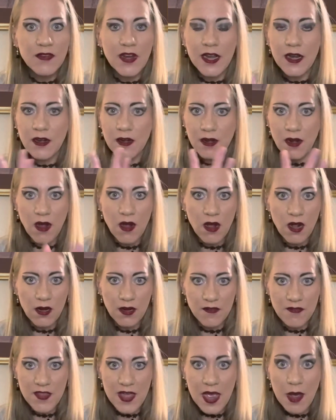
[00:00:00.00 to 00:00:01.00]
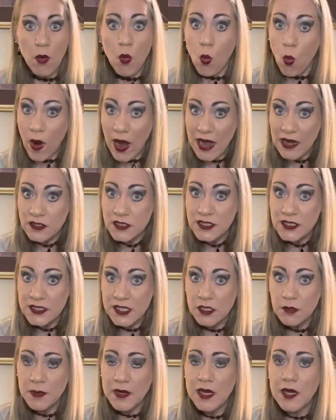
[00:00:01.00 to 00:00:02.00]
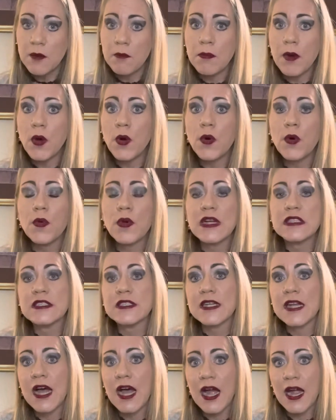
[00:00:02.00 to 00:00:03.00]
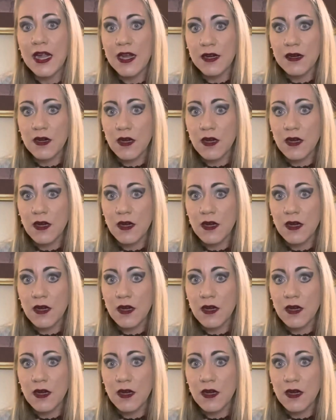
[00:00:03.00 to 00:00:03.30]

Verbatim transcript: and all of that while still being bold as a lion.